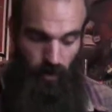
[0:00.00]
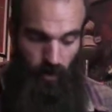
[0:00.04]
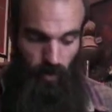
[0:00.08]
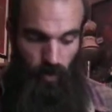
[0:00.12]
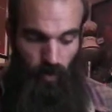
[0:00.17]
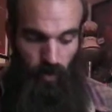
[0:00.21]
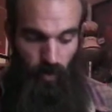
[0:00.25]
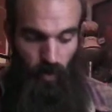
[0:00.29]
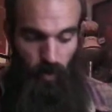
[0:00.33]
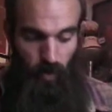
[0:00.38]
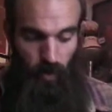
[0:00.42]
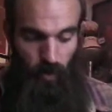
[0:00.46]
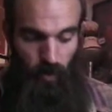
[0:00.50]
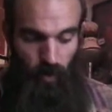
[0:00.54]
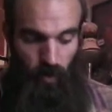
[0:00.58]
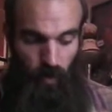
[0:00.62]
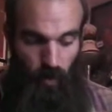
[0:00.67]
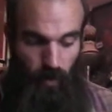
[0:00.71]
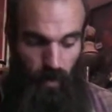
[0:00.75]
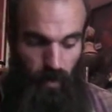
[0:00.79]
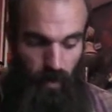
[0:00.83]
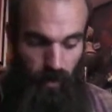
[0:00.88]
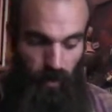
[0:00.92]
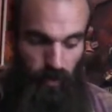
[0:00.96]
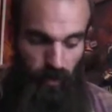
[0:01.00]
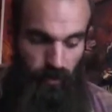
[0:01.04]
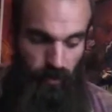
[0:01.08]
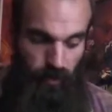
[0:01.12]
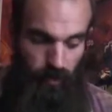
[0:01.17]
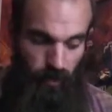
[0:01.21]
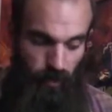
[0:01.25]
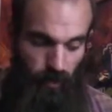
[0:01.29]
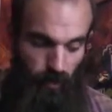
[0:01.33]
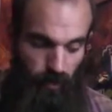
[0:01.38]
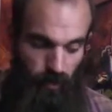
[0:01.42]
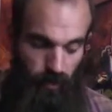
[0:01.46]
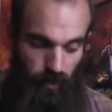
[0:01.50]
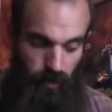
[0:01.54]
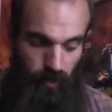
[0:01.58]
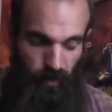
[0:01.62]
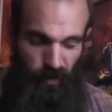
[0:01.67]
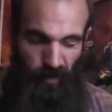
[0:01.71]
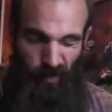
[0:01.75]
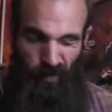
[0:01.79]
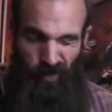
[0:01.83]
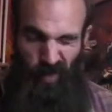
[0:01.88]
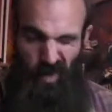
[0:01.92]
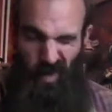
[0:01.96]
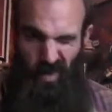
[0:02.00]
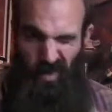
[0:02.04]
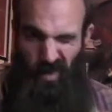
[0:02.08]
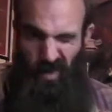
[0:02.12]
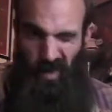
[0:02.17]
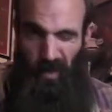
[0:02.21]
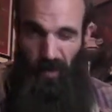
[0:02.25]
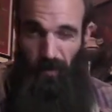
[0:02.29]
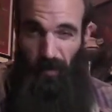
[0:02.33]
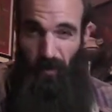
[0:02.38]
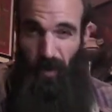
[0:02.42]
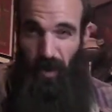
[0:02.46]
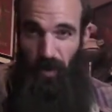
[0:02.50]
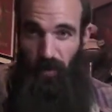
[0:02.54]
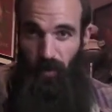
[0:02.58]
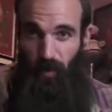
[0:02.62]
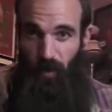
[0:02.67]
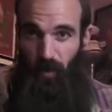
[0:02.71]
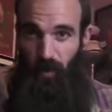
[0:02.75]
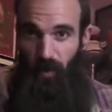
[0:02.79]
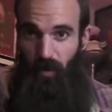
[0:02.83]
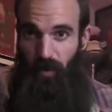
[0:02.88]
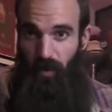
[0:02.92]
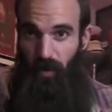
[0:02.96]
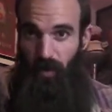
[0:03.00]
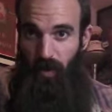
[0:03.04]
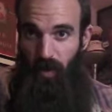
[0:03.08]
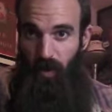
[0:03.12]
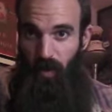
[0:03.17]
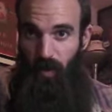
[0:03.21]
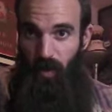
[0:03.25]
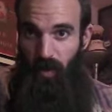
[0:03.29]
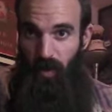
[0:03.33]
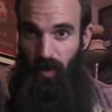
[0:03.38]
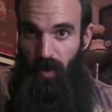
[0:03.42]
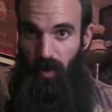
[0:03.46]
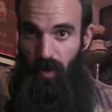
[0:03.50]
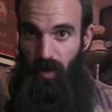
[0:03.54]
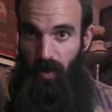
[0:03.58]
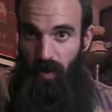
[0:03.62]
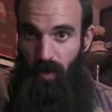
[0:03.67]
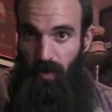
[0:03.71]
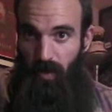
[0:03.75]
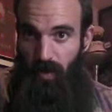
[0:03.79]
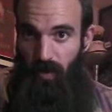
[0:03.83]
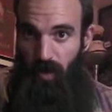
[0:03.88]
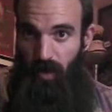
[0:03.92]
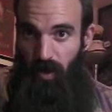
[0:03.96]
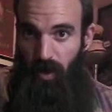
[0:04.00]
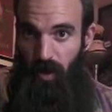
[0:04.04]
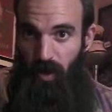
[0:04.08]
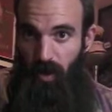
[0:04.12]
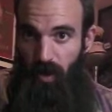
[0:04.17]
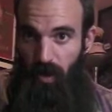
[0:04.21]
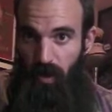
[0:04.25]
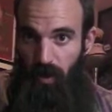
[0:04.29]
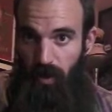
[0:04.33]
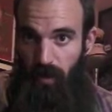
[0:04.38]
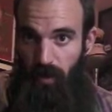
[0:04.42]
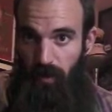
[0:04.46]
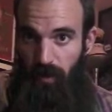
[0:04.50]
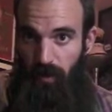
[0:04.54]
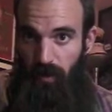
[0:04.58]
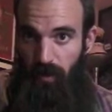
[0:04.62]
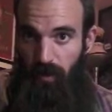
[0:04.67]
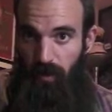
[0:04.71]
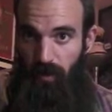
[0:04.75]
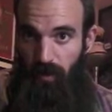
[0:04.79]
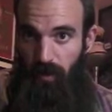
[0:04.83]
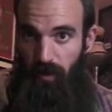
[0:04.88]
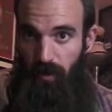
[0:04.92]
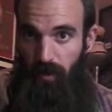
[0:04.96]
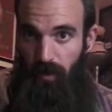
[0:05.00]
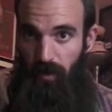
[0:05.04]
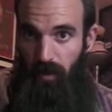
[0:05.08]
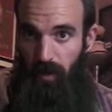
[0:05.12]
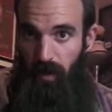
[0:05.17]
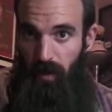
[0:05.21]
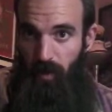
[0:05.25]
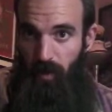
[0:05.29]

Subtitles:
So we got basically like 5 chords for the whole song: G, D